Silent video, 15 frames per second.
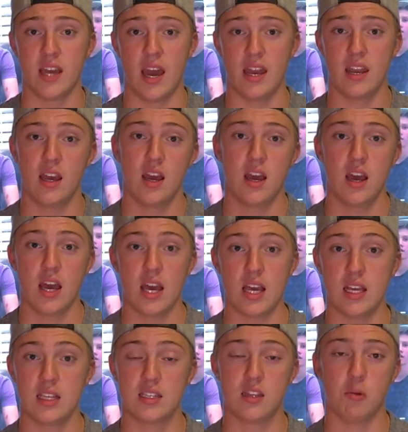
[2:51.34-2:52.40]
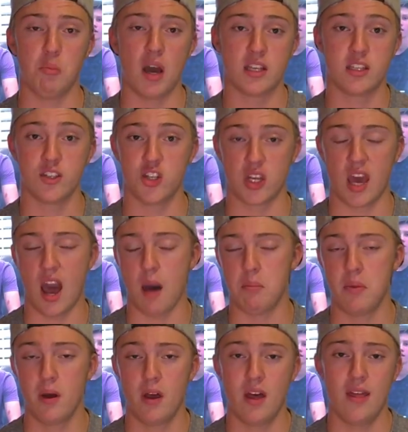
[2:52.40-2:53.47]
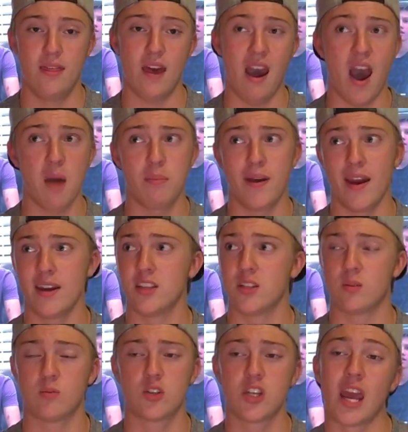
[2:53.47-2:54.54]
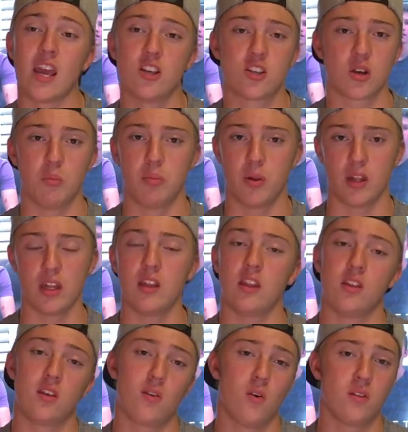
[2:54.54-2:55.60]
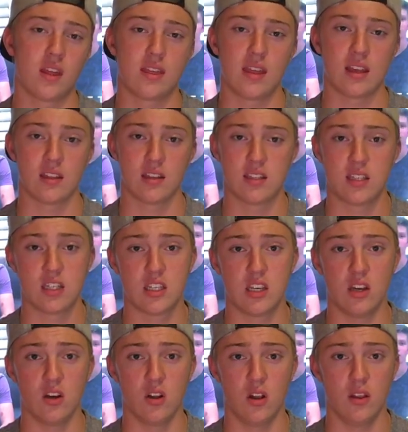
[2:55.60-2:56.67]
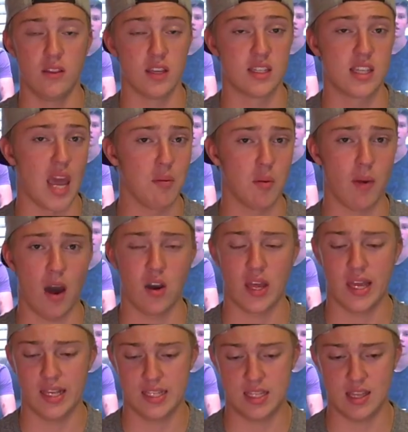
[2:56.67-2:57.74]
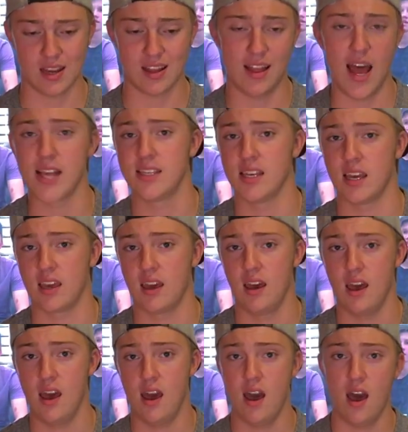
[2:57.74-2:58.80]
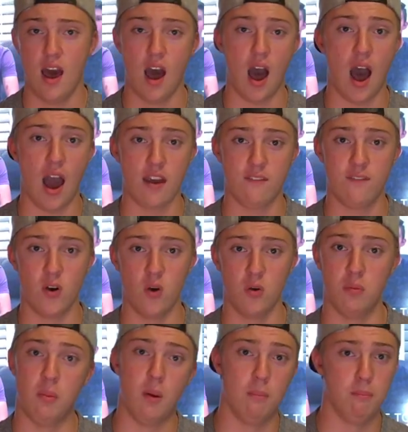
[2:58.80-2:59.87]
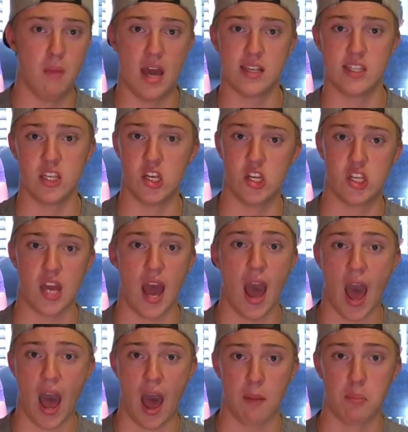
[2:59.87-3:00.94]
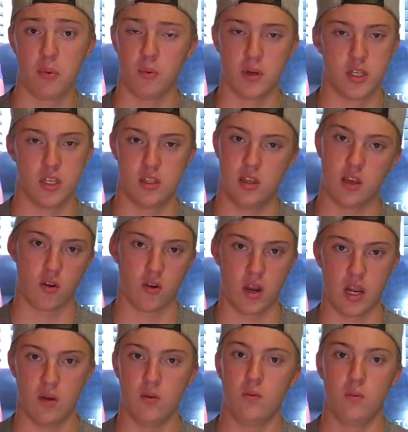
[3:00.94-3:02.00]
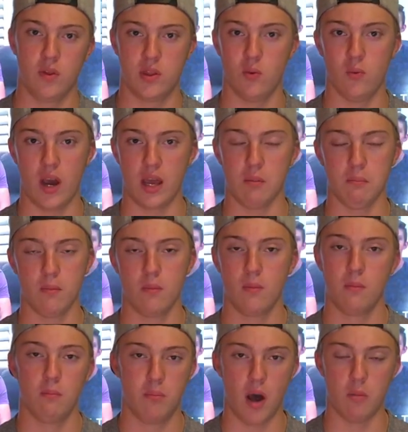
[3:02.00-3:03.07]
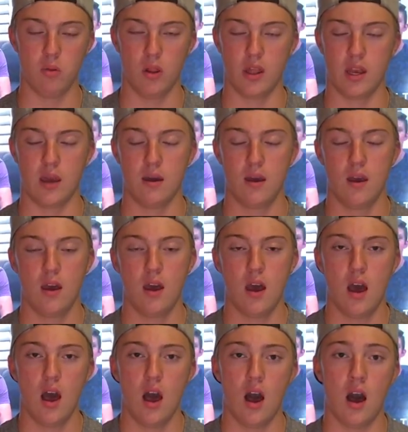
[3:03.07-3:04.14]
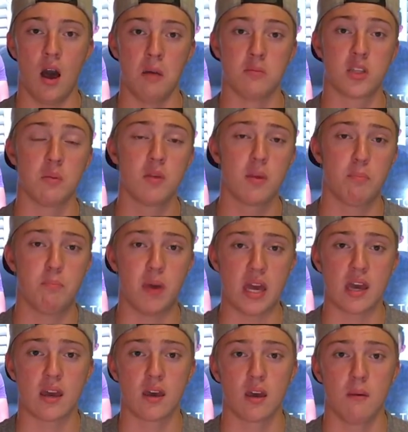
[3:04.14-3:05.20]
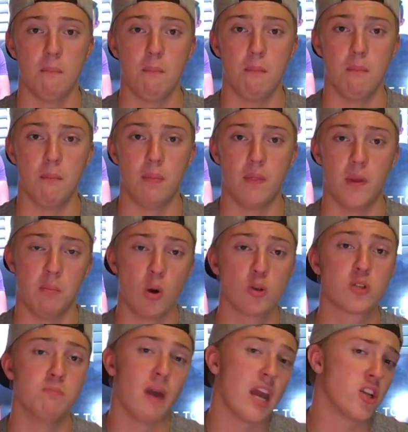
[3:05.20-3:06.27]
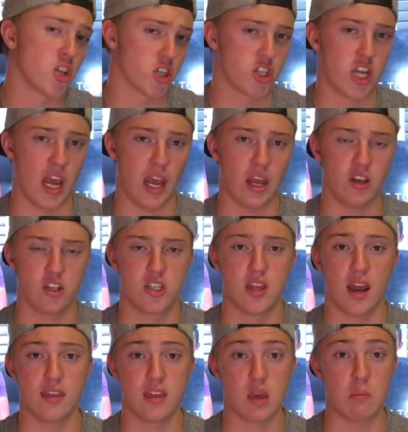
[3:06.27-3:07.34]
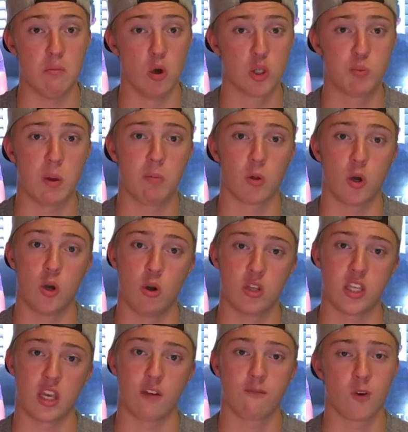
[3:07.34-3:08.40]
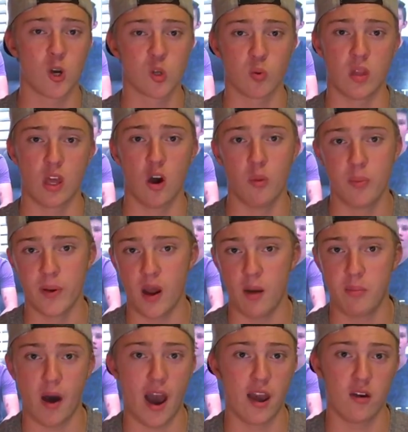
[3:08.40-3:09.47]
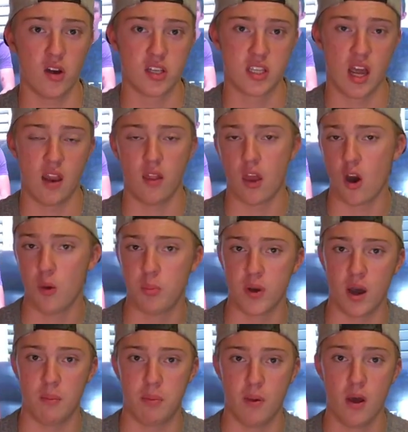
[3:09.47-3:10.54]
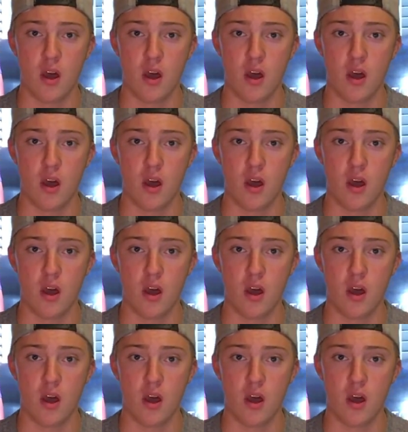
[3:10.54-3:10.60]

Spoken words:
10 is the messaging app. The app has changed completely. The only thing that's still the same about it is the classic iPhone message app, which is green with the white bubble. Some of the most major change that I think most people are noticing at first when they open up iOS 10, they open up